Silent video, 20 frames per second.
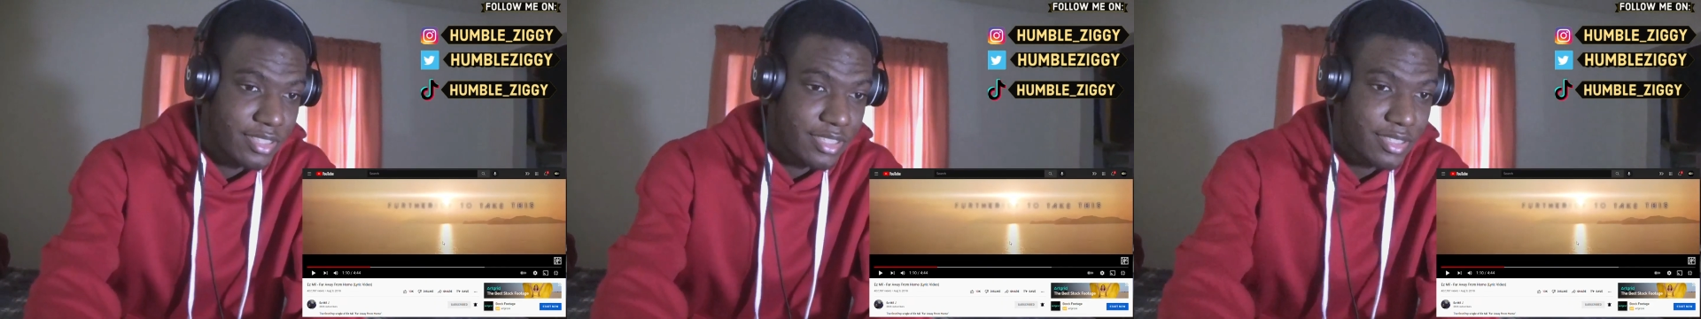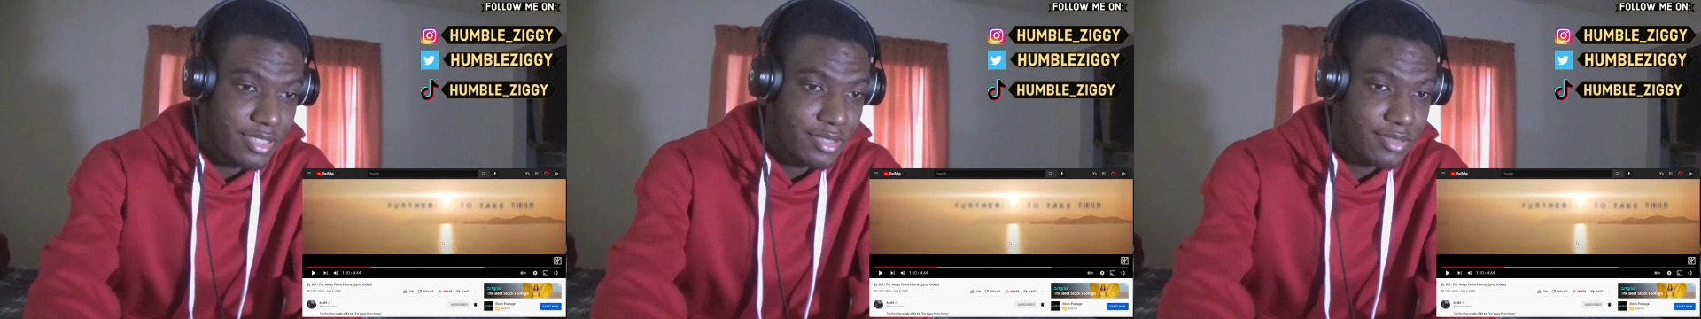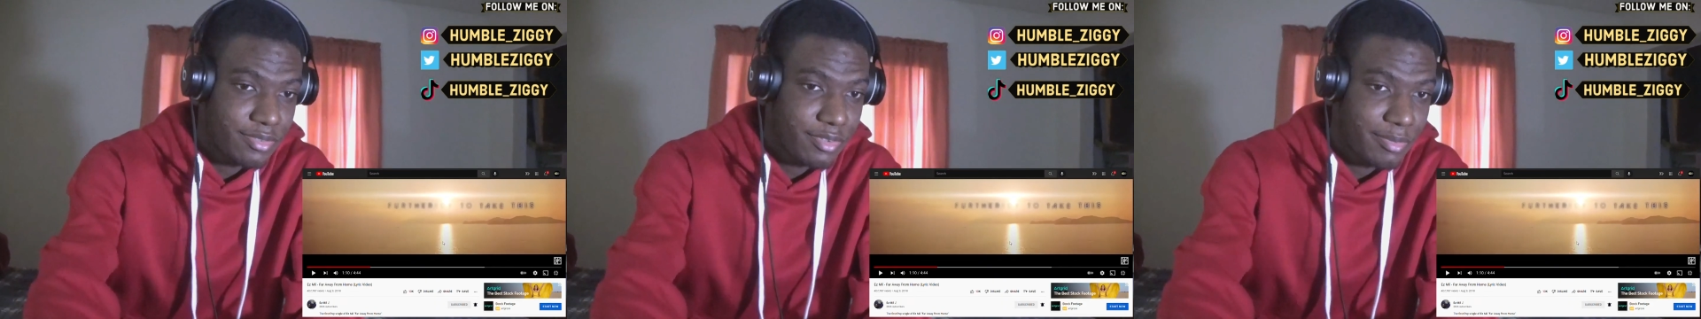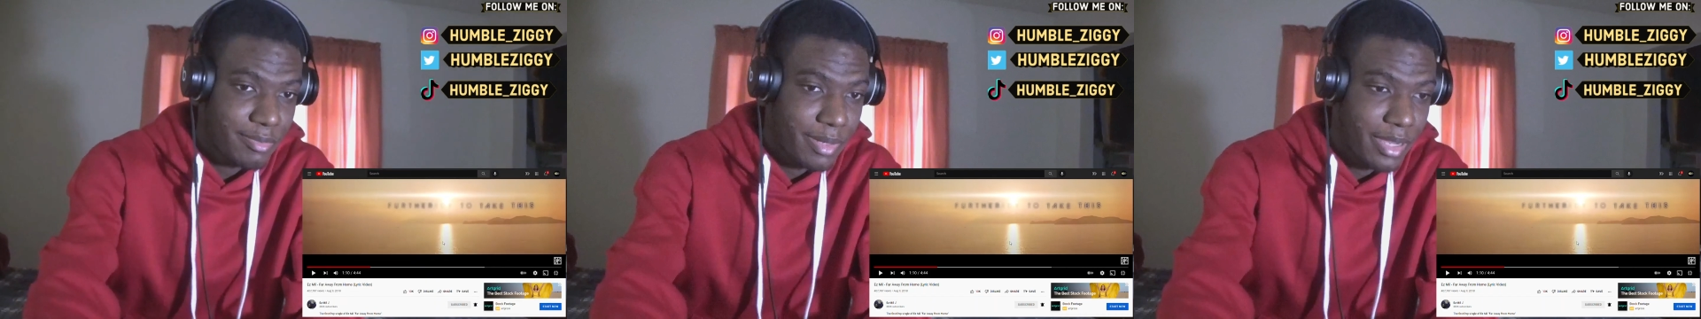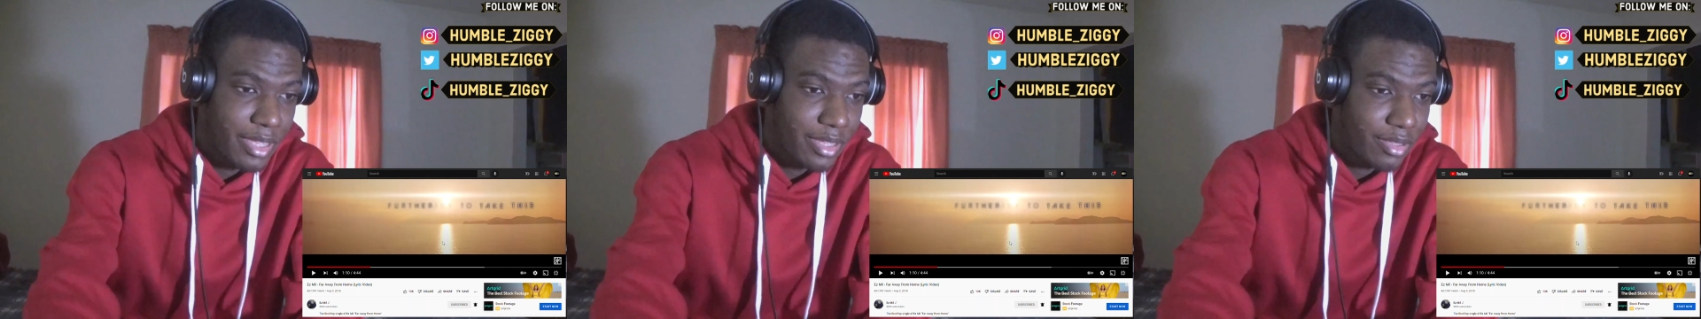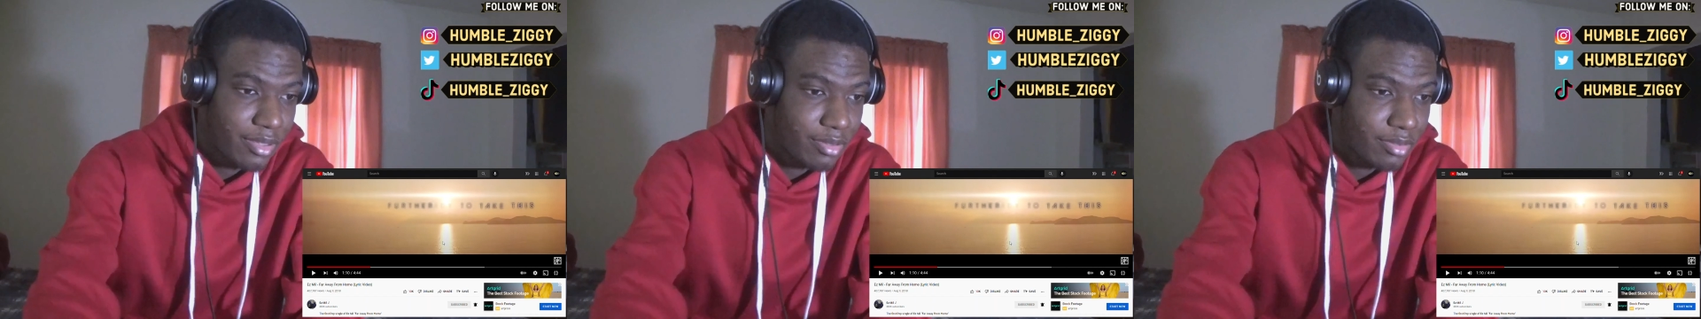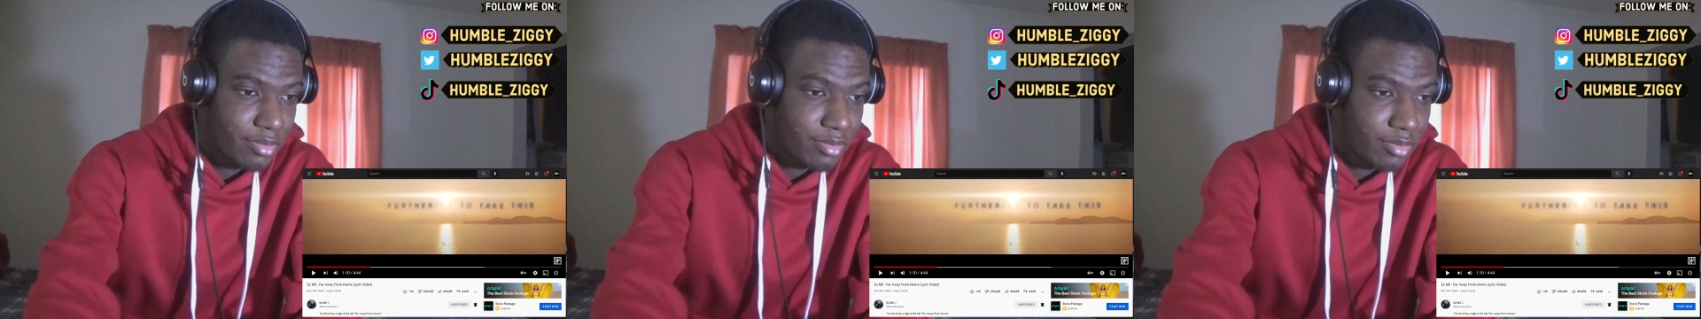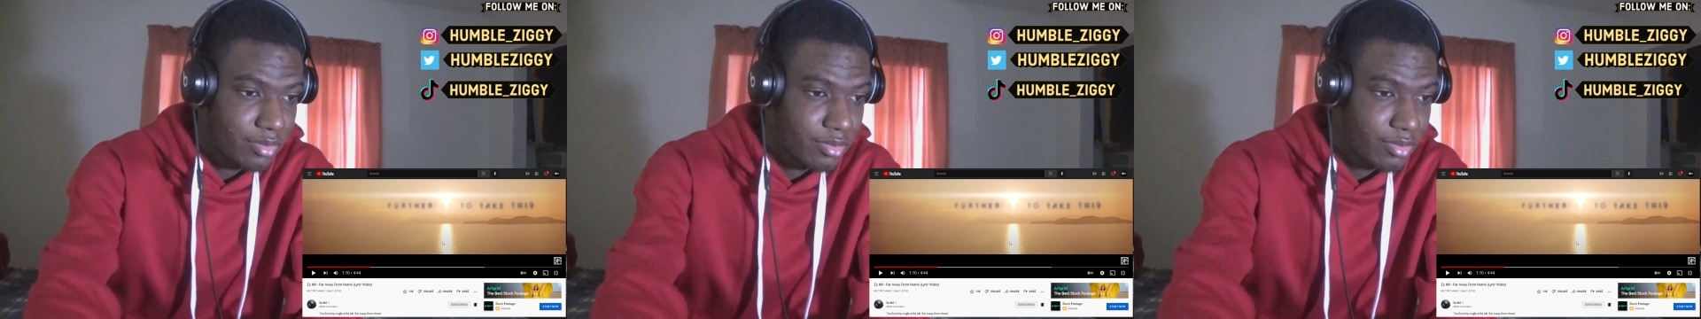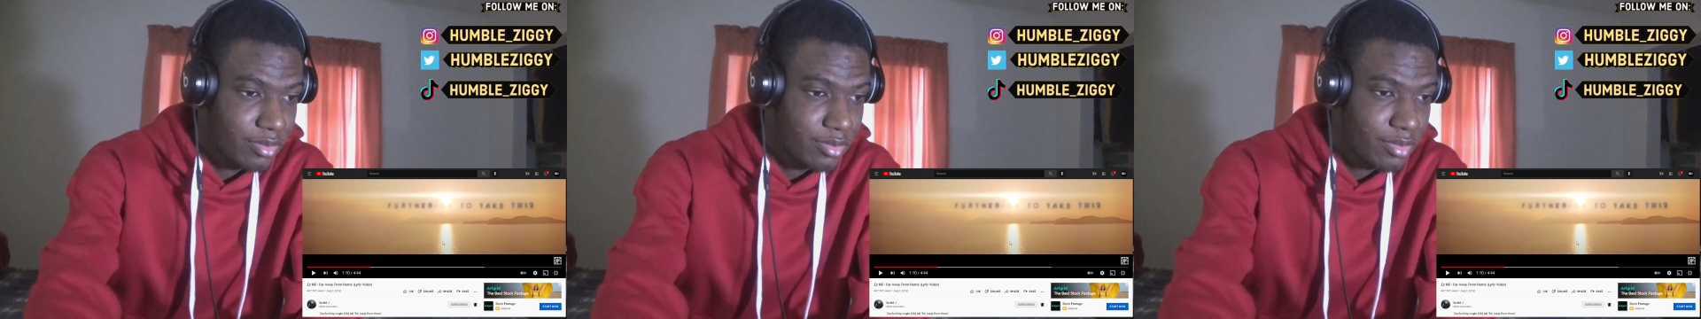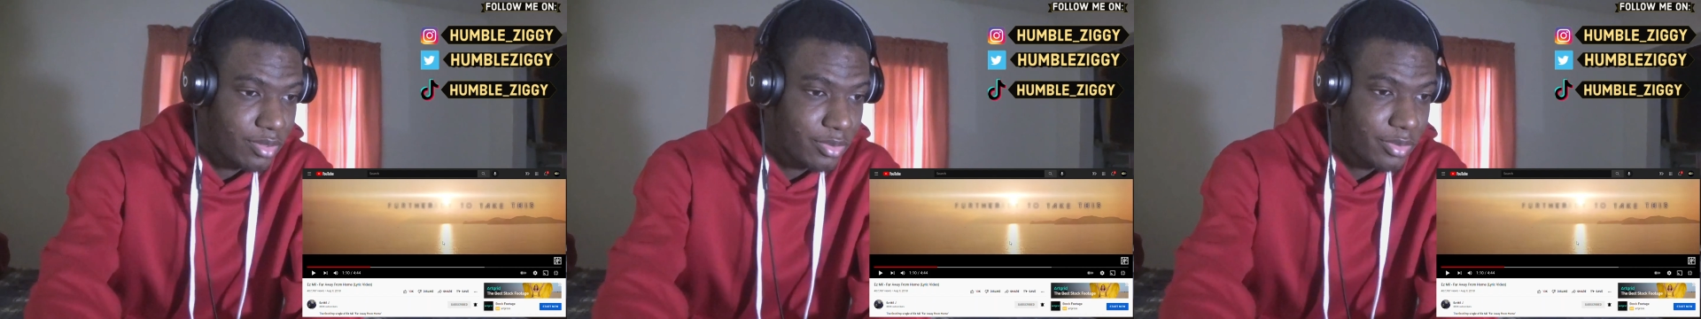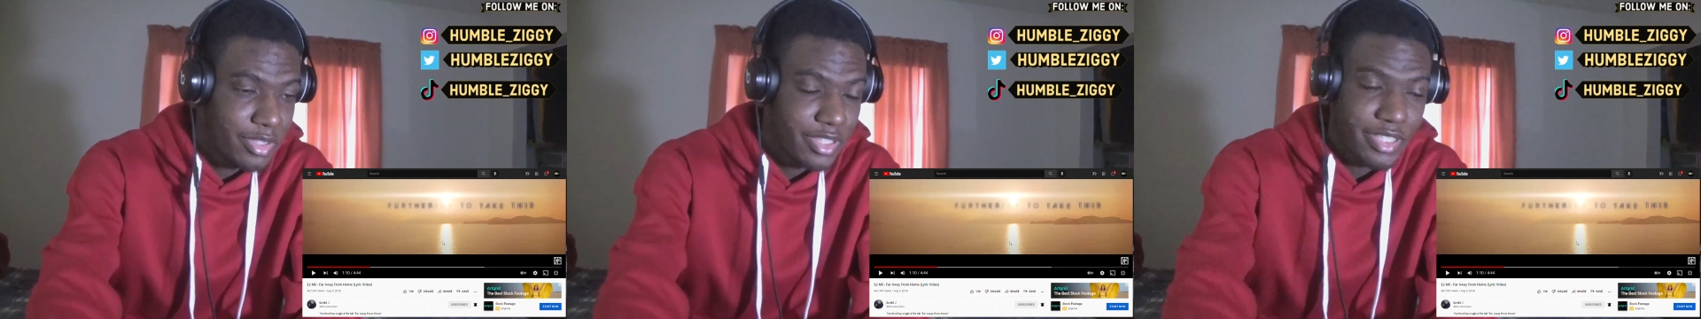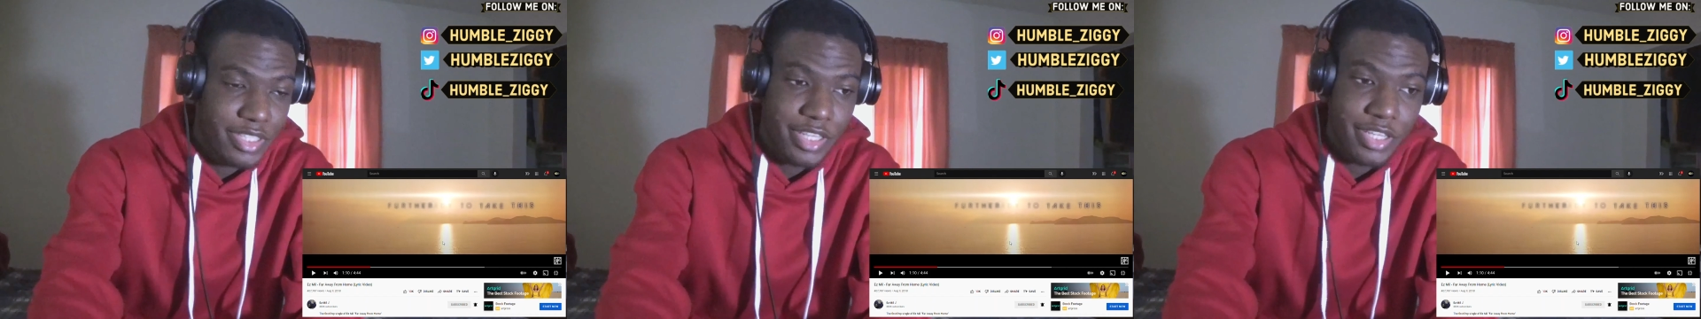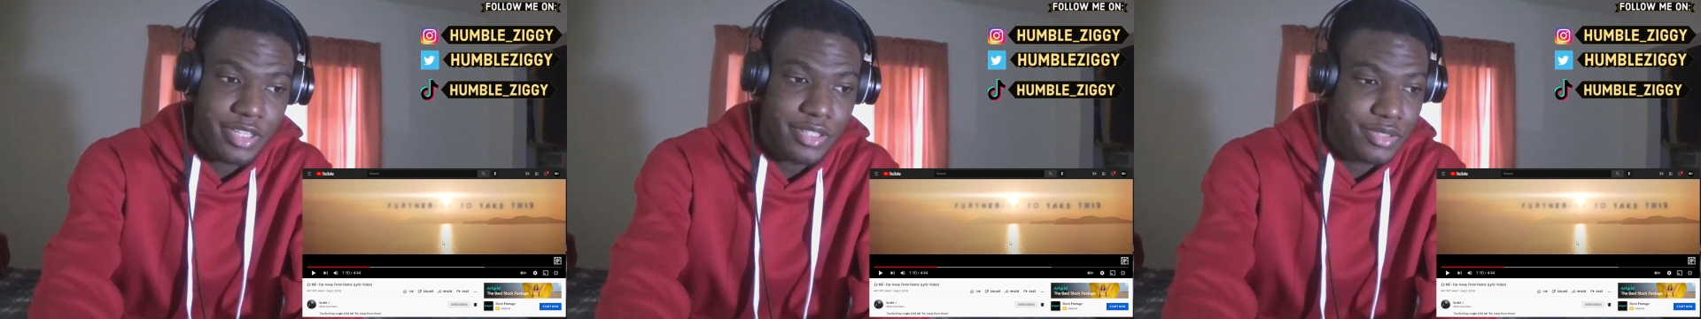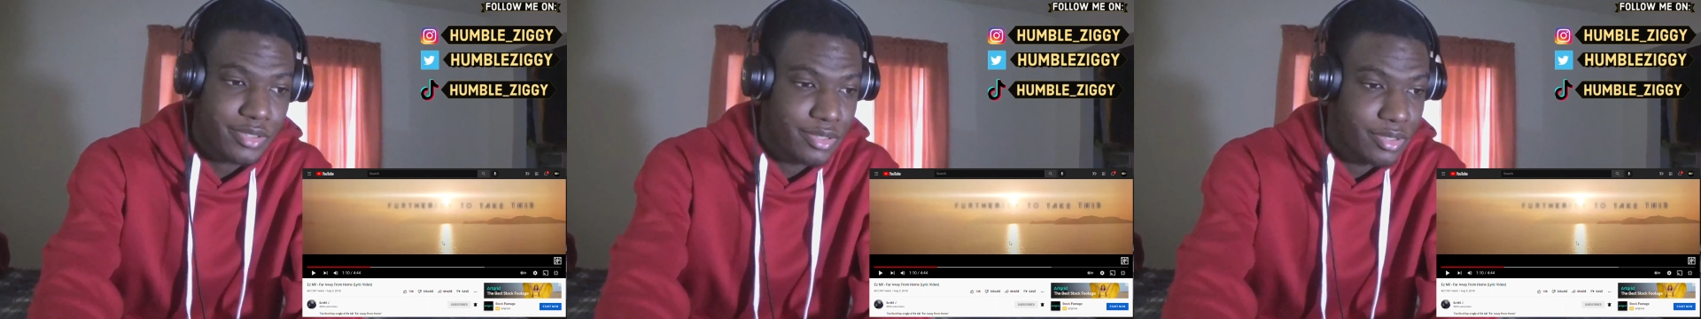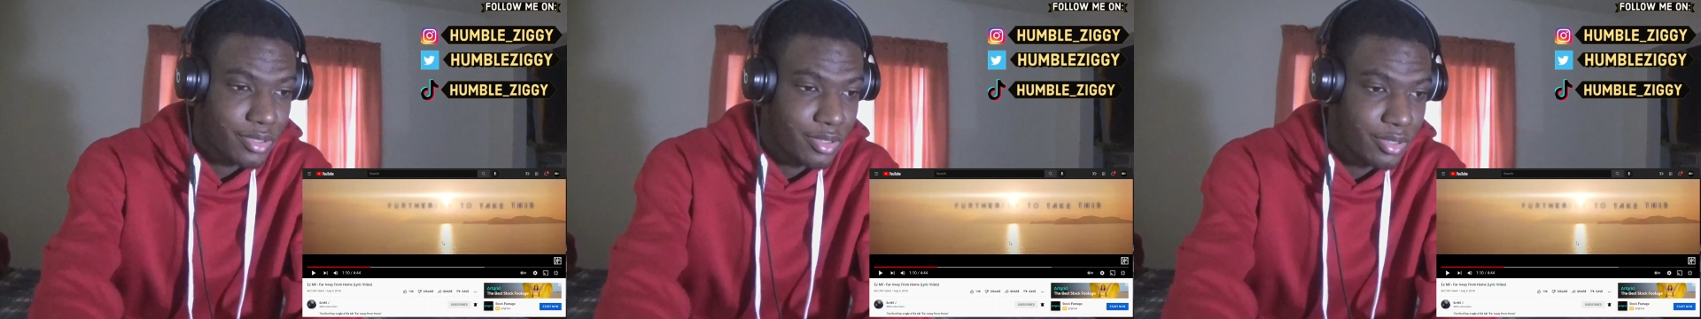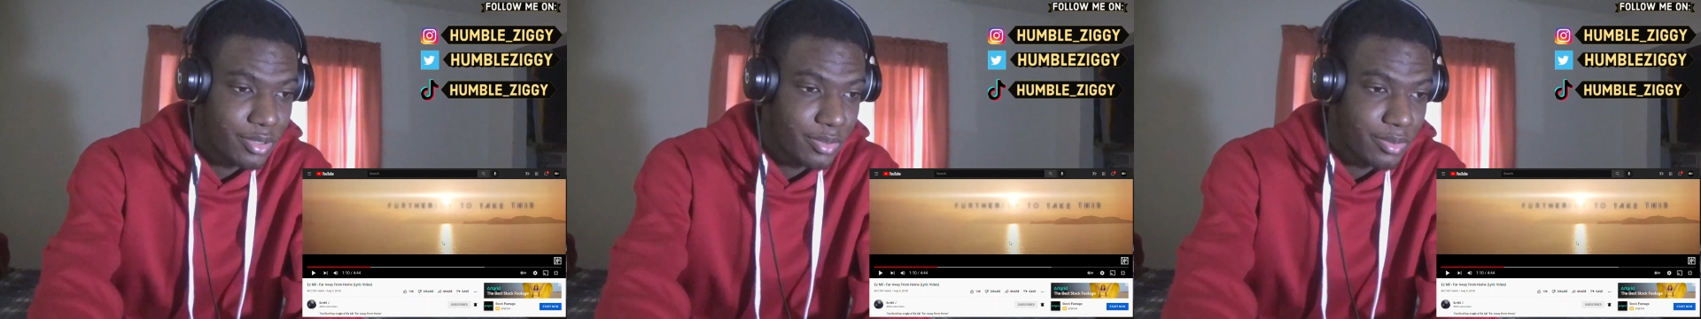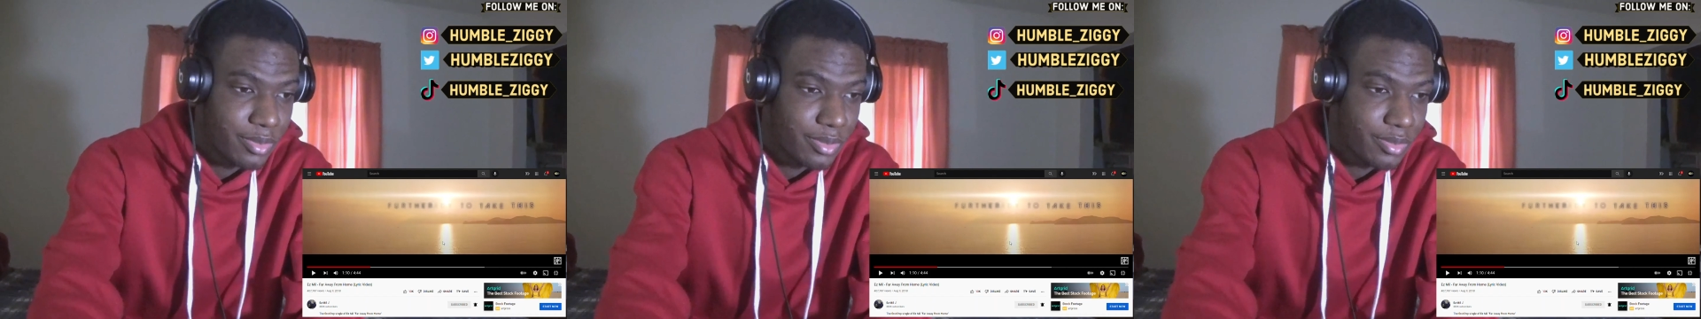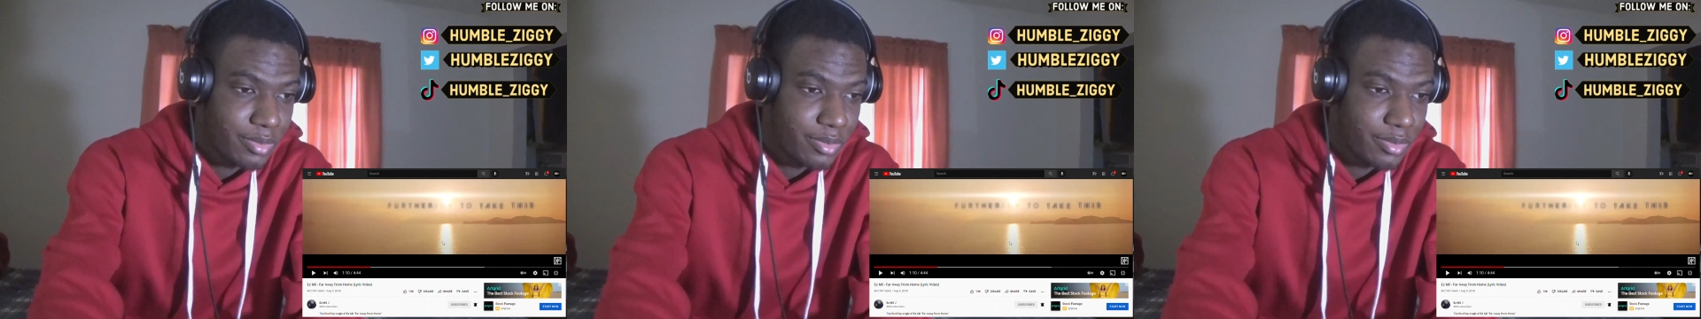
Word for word: This is from like 3 years ago,